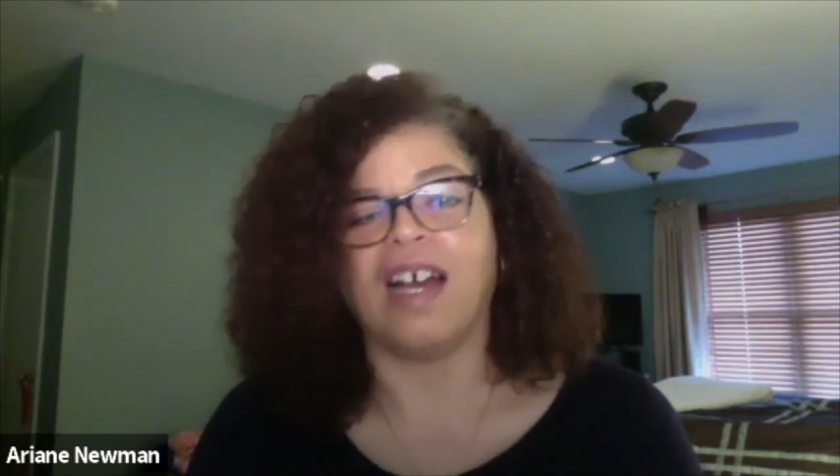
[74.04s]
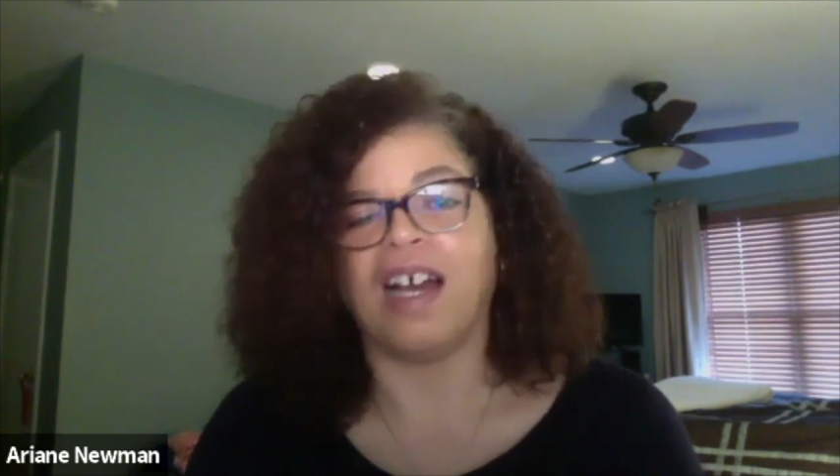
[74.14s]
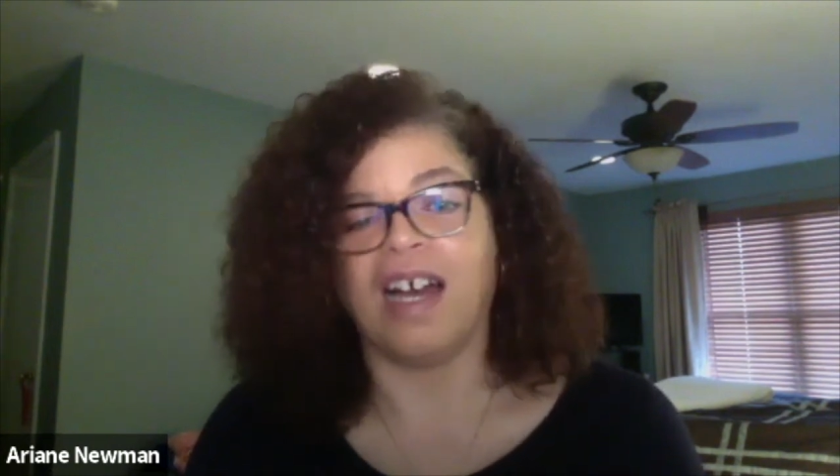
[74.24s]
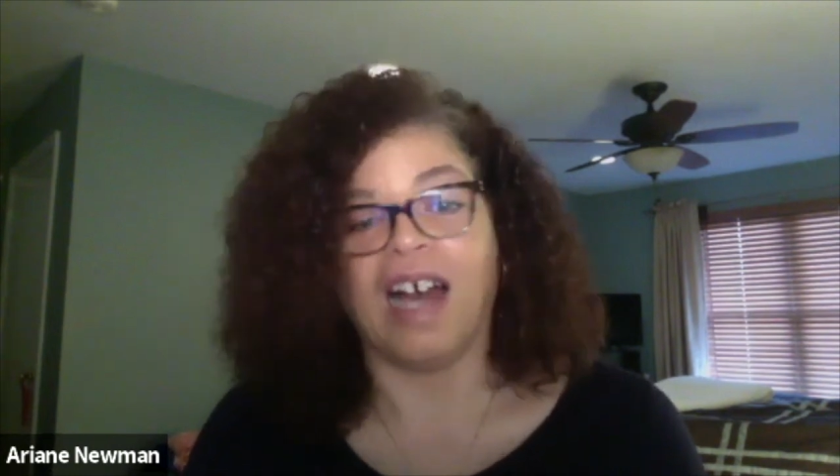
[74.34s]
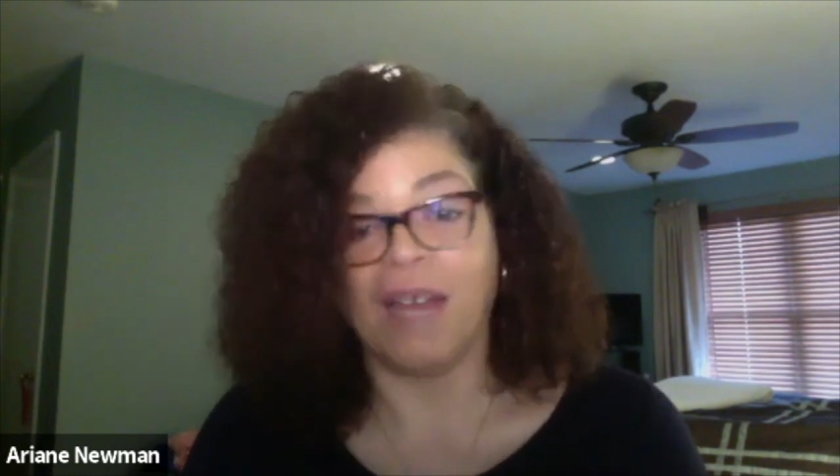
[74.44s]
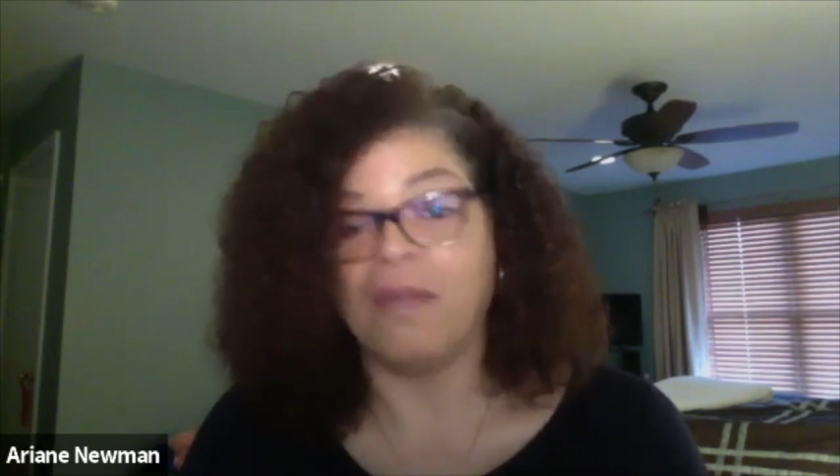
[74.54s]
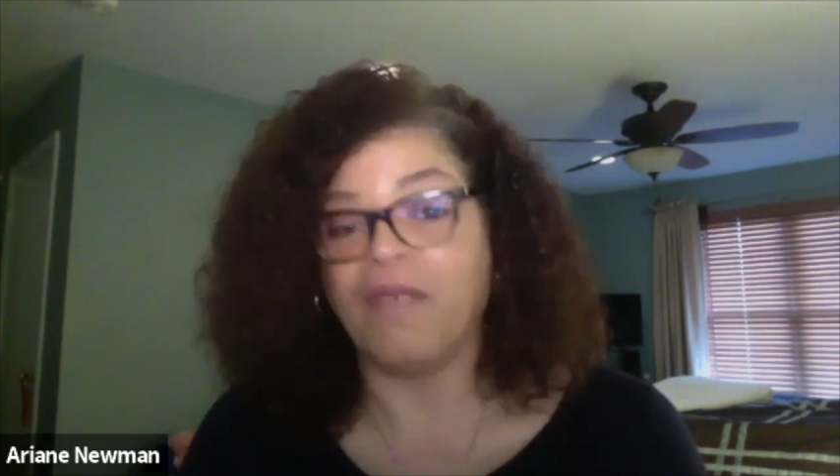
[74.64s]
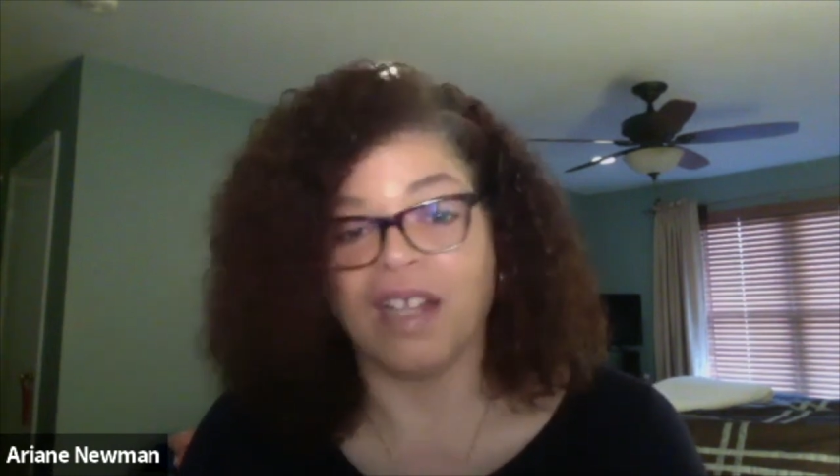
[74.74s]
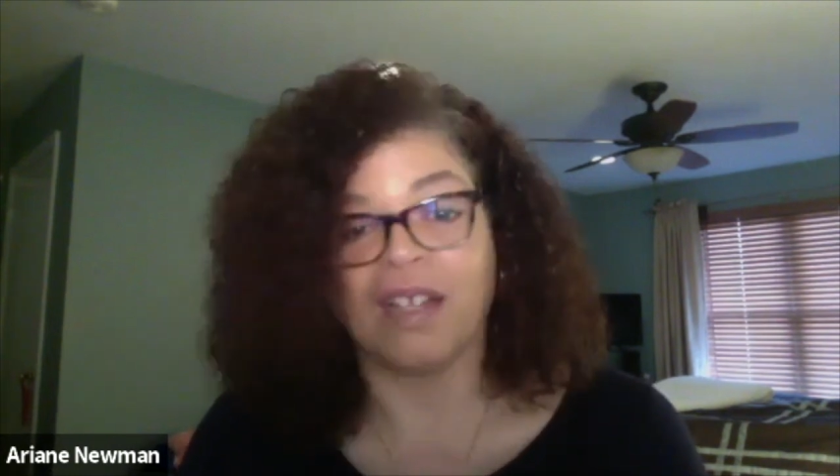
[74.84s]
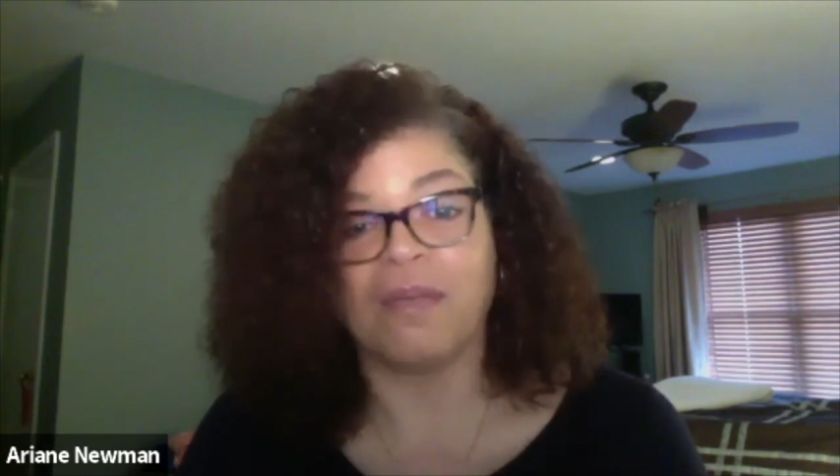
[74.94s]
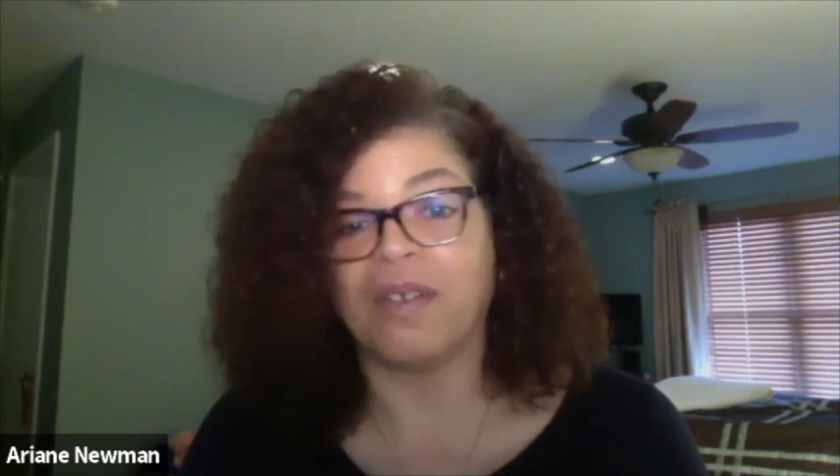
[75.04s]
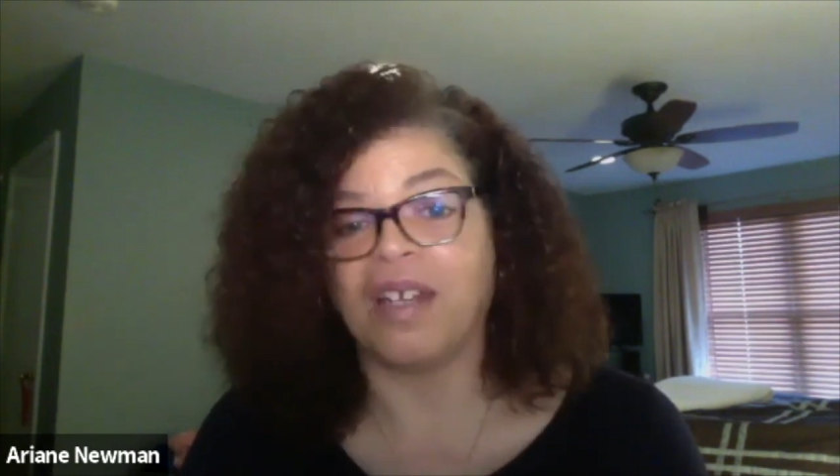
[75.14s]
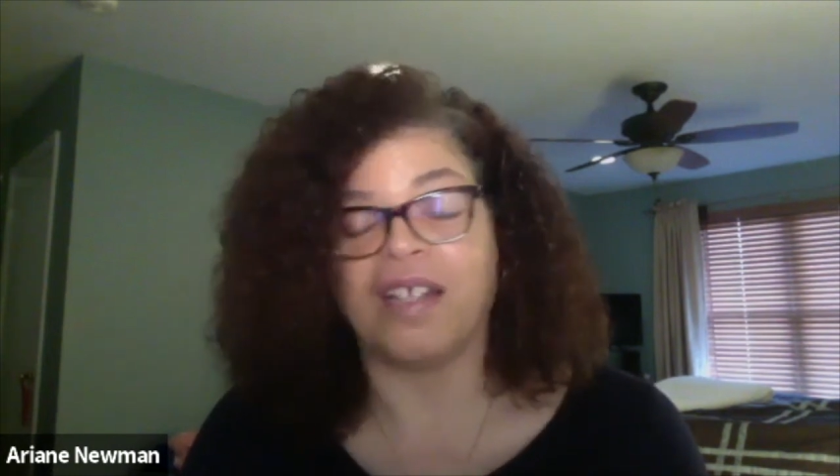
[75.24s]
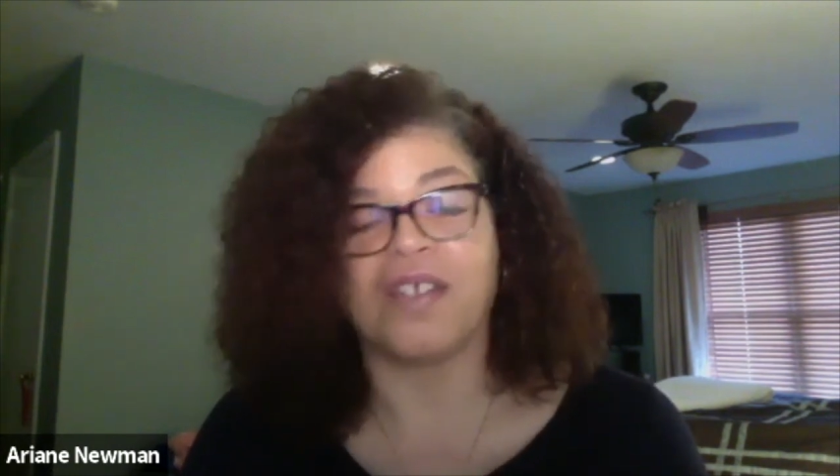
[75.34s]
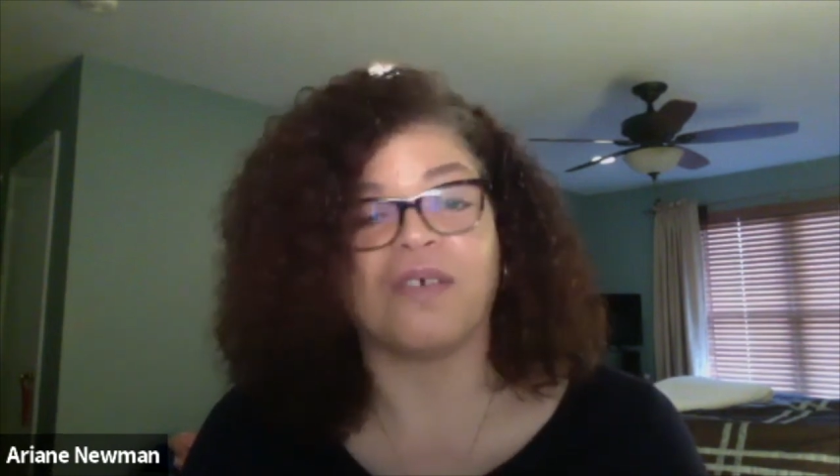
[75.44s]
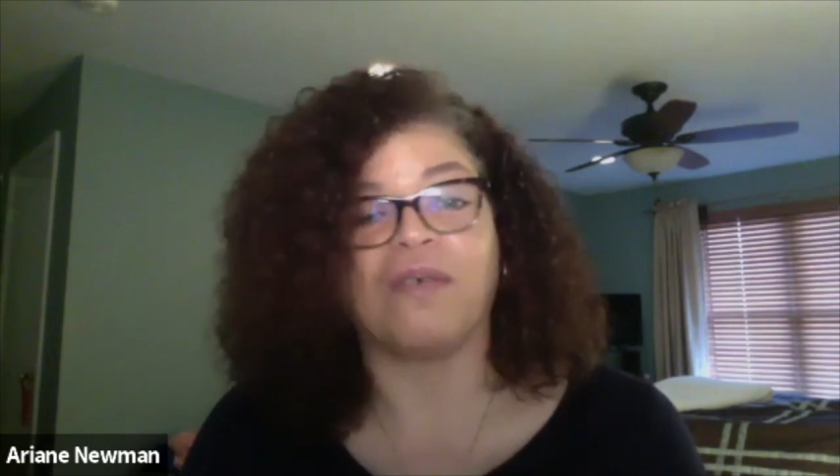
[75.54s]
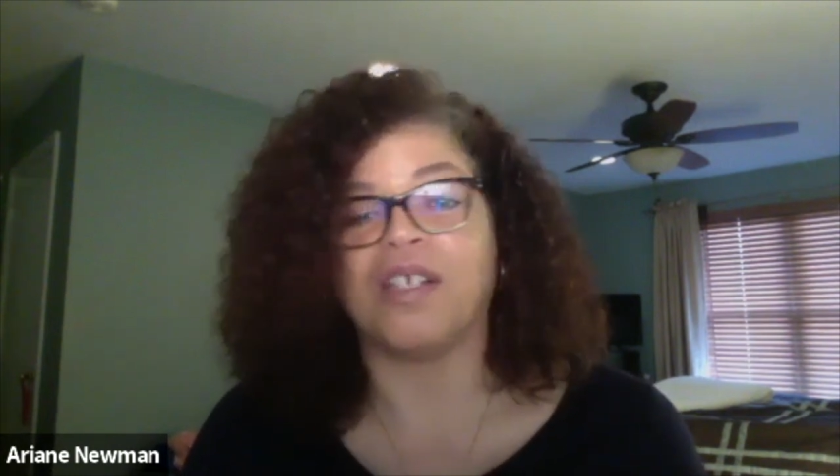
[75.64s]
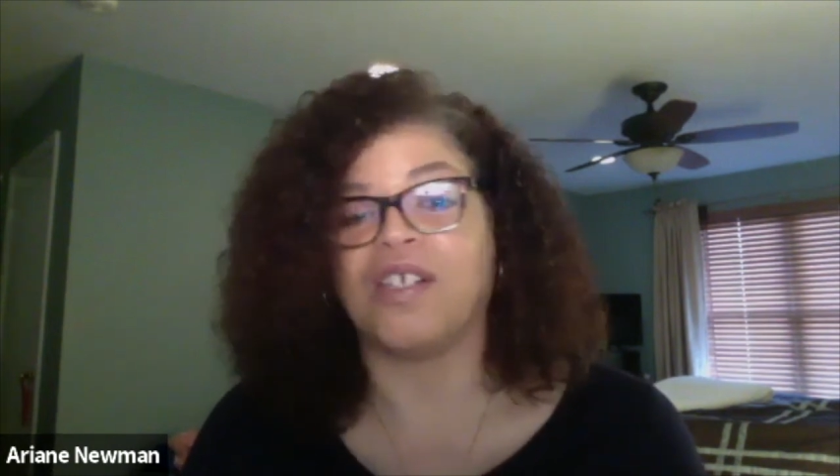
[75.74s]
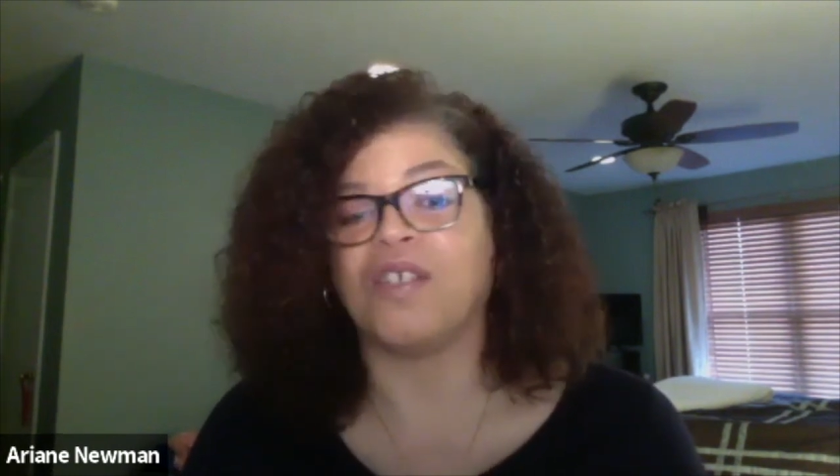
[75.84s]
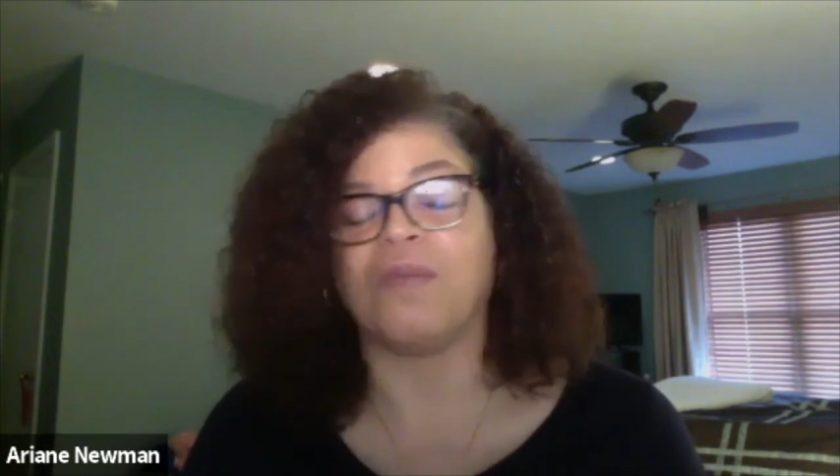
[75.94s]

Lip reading: I'm available to answer questions.